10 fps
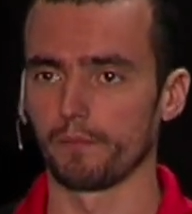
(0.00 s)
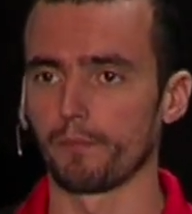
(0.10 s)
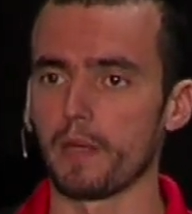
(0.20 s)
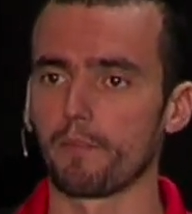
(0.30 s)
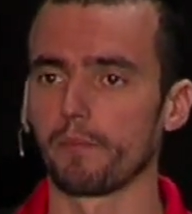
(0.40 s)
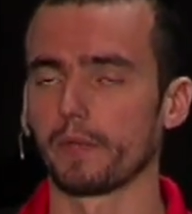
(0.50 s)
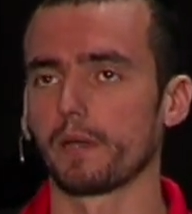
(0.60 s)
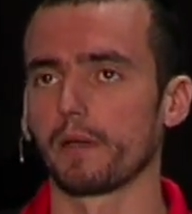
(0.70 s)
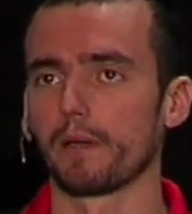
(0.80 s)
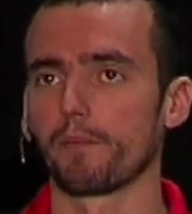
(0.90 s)
by
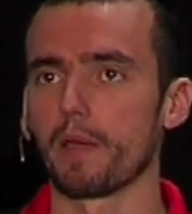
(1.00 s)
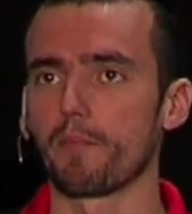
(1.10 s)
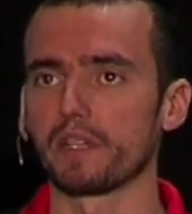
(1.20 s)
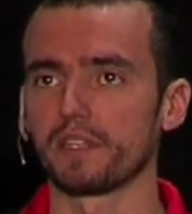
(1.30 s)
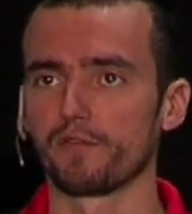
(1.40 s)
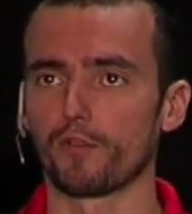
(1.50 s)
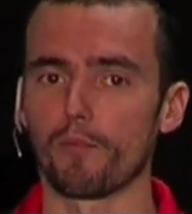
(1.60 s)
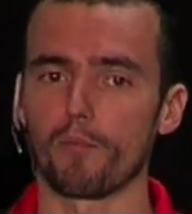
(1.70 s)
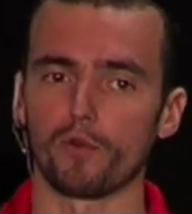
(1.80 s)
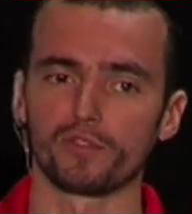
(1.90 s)
uh, bypassing
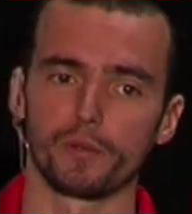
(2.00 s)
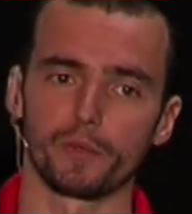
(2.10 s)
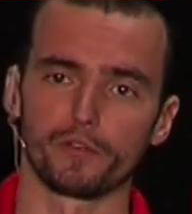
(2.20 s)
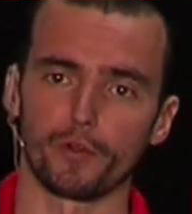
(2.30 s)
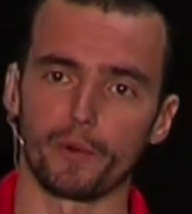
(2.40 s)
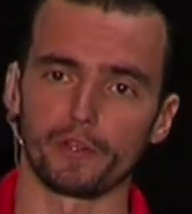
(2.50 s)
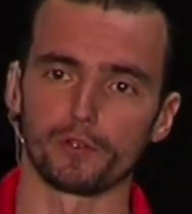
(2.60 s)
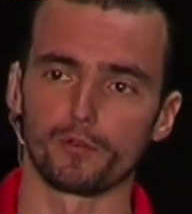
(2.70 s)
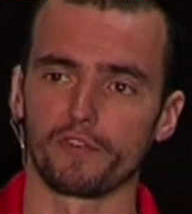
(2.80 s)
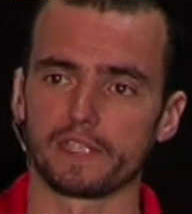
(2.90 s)
from PostScript
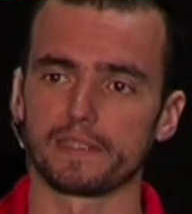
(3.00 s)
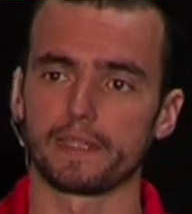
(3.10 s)
interpreter to the